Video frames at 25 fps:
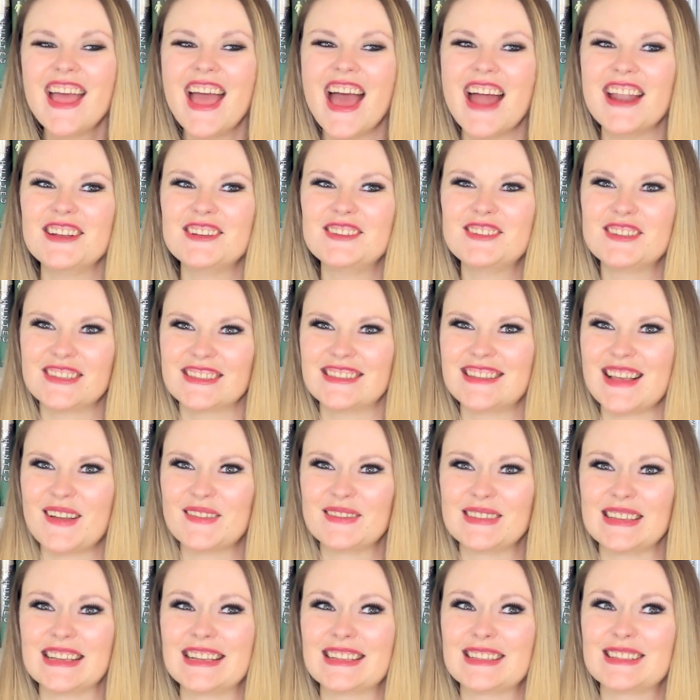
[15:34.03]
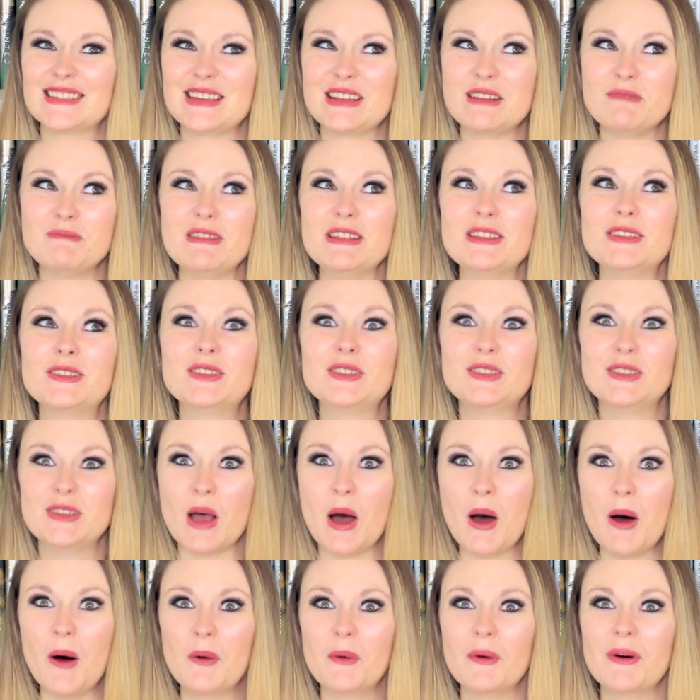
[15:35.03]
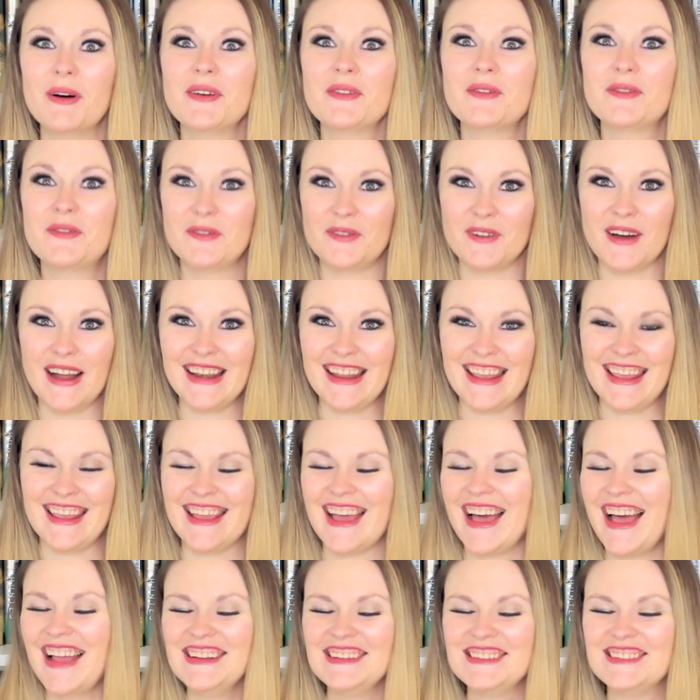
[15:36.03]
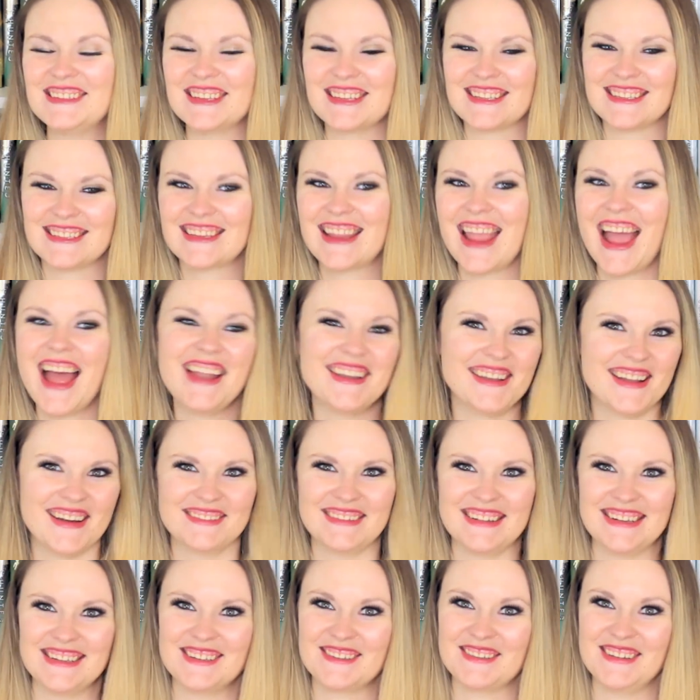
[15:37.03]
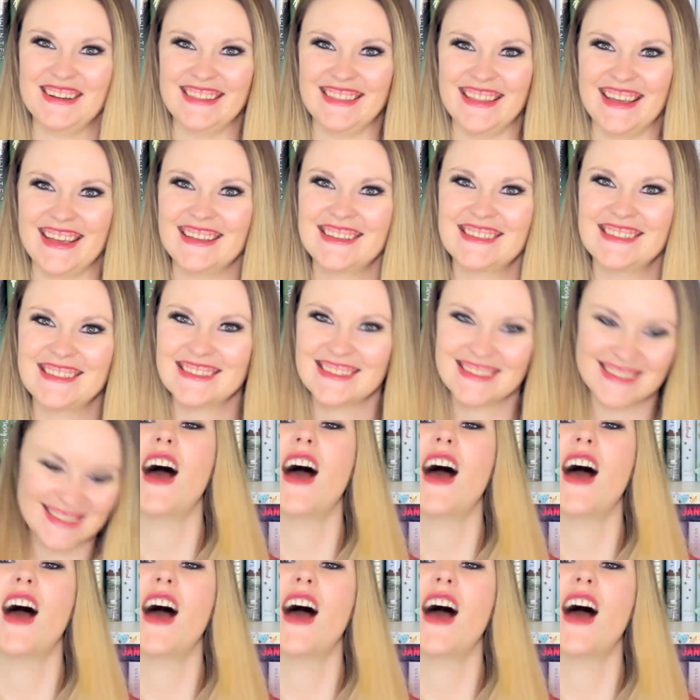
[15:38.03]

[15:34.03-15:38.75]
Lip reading: And it just sounds like it's gonna be so funny. I just cannot wait to read this.